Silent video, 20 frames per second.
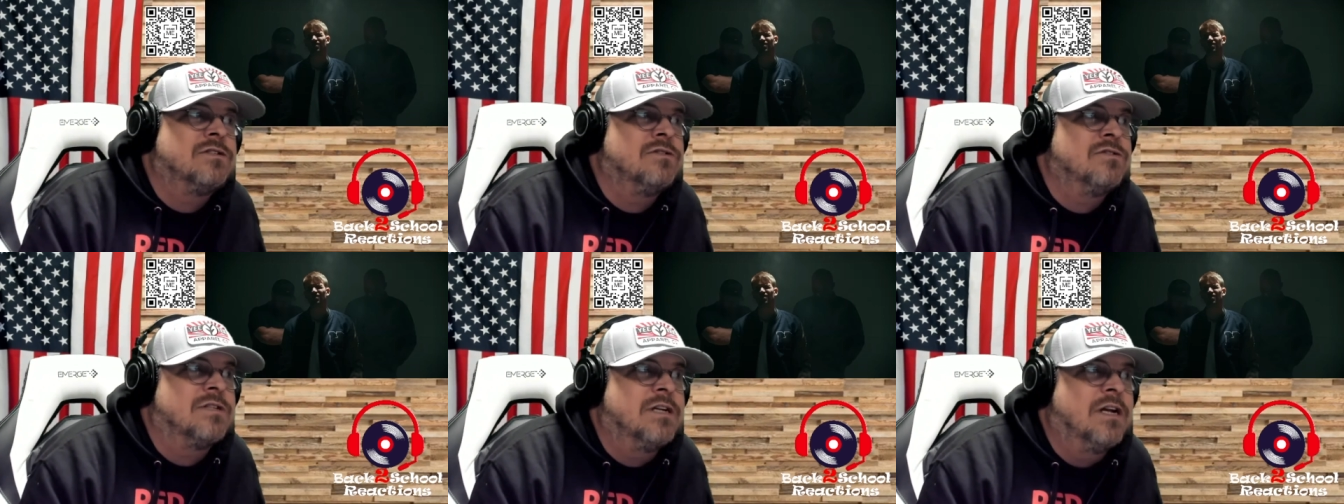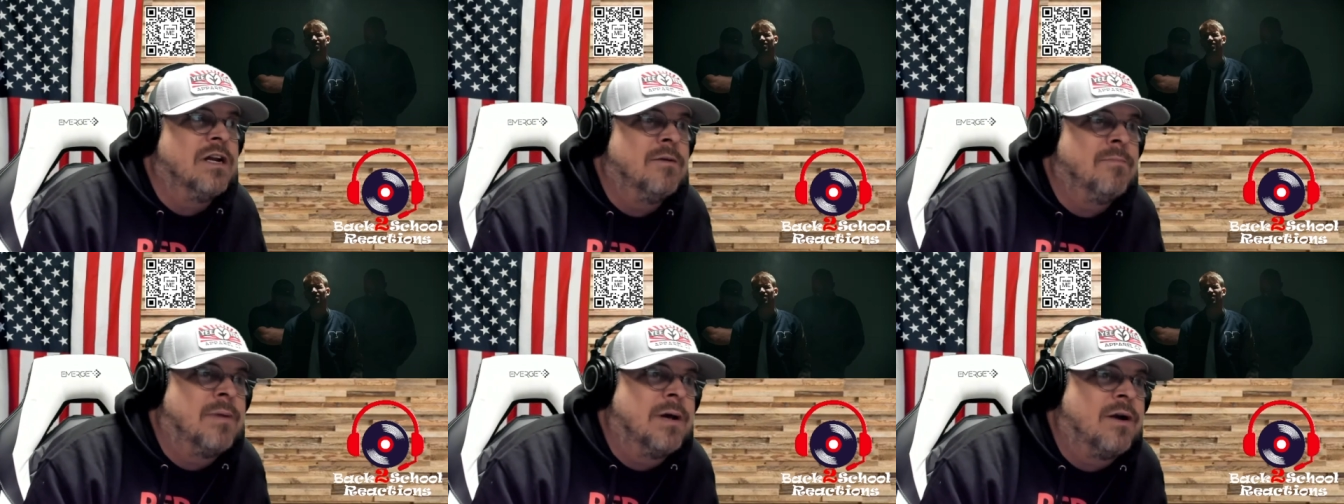who's an
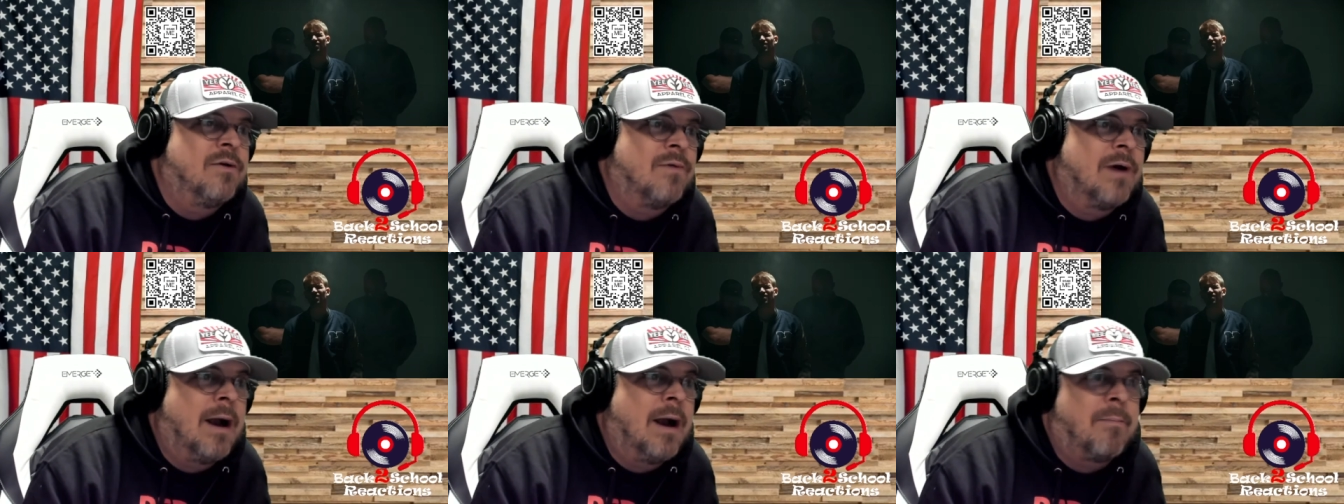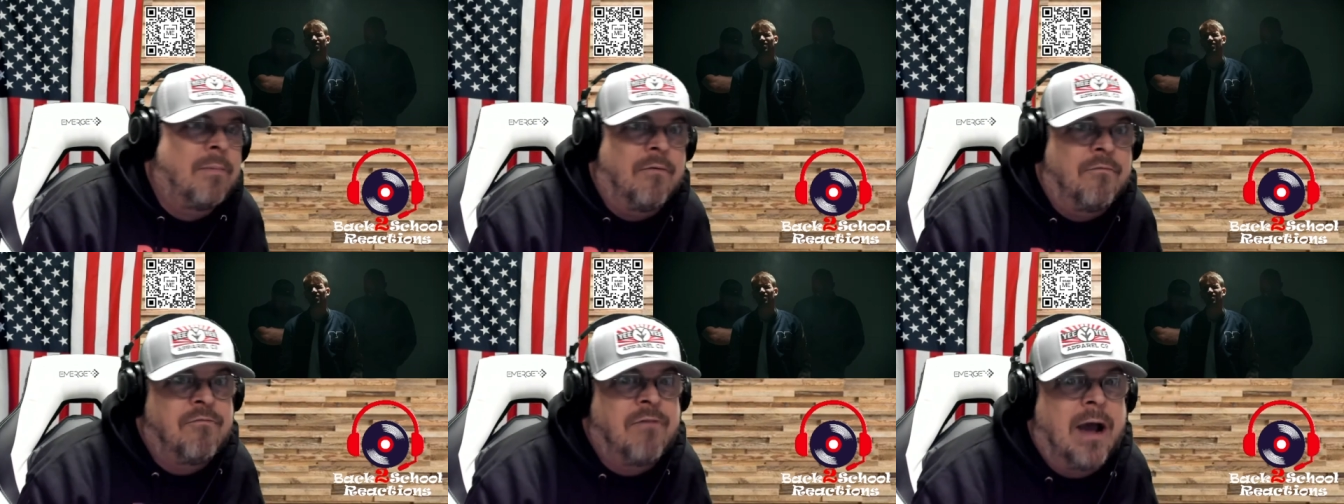independent
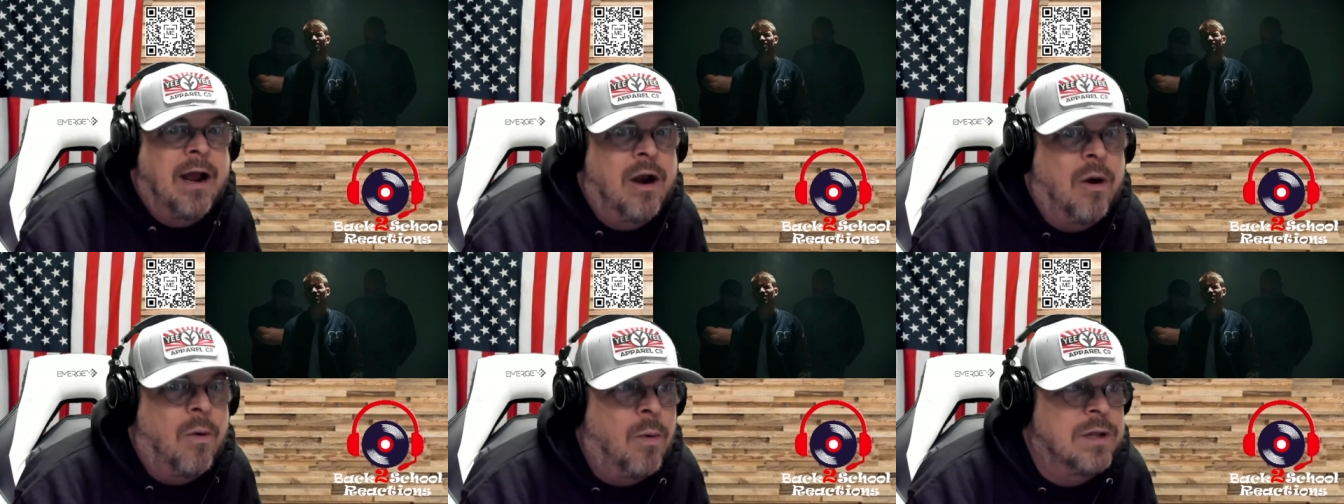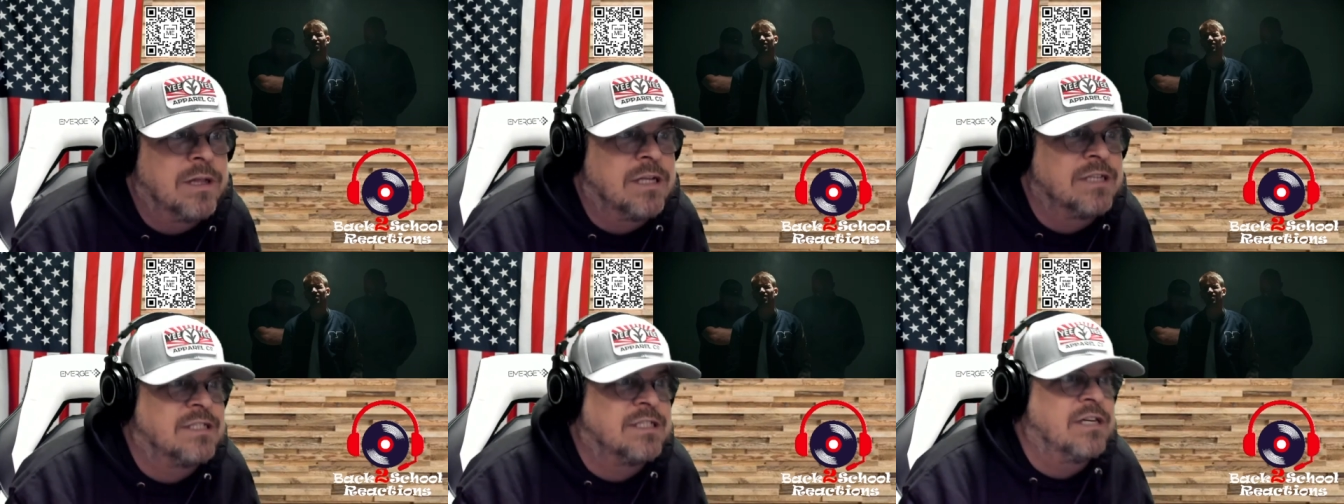rapper and find out
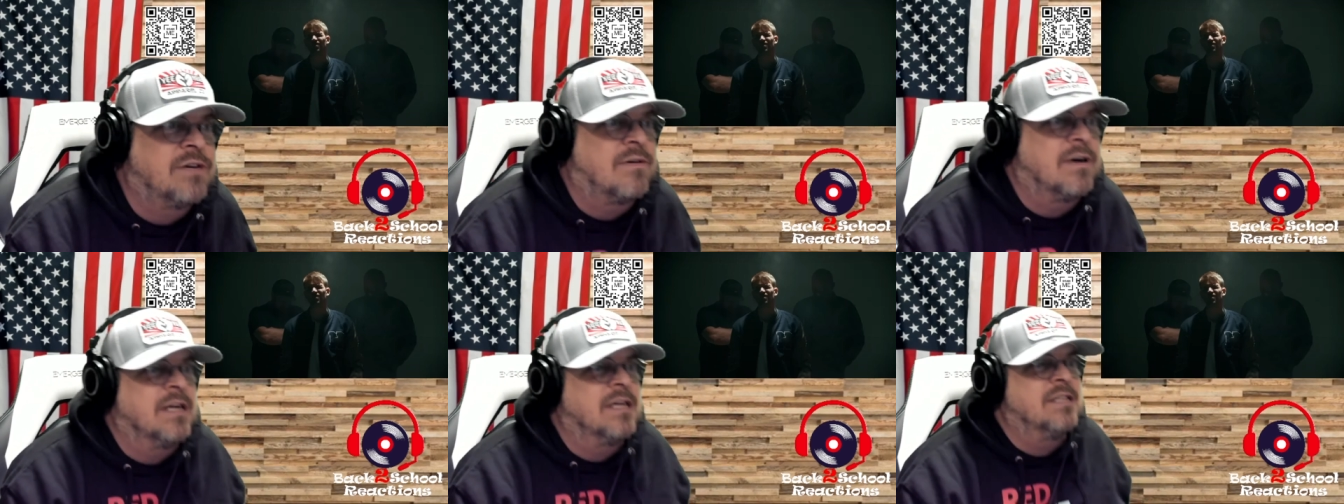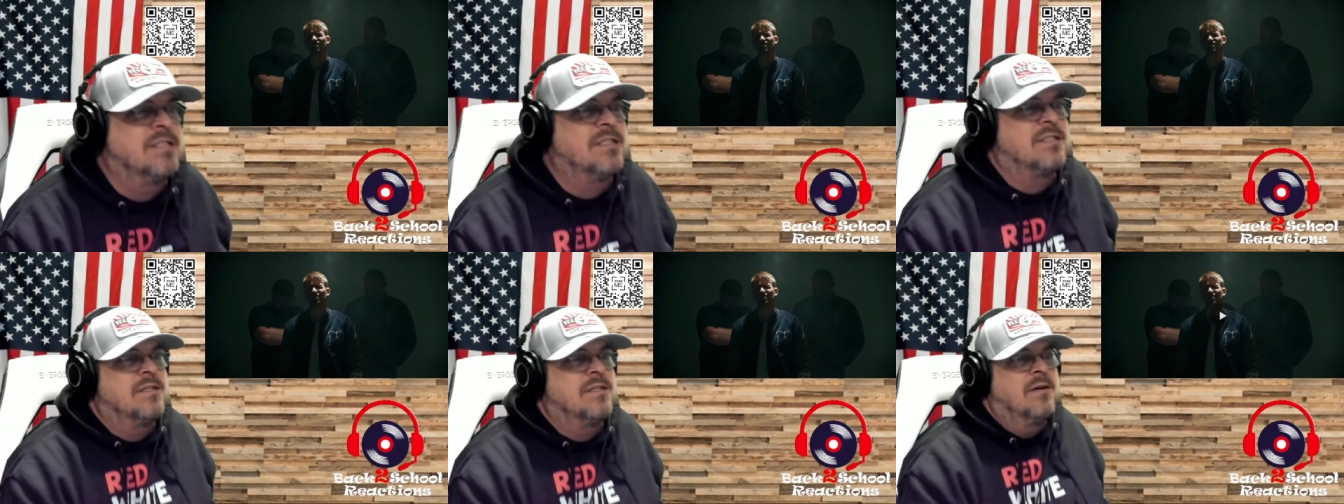what the secret
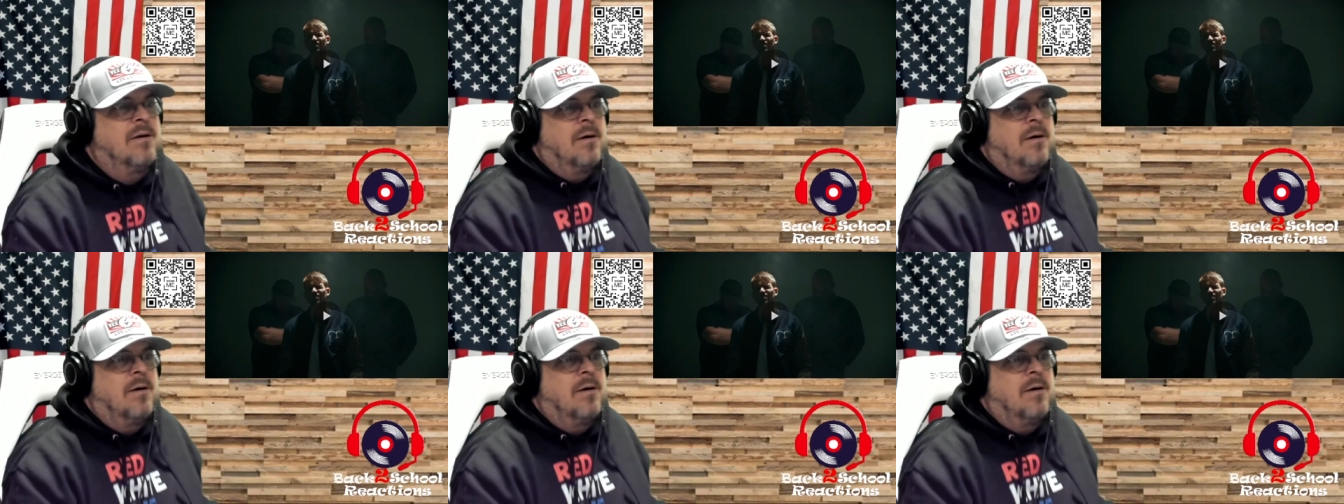is.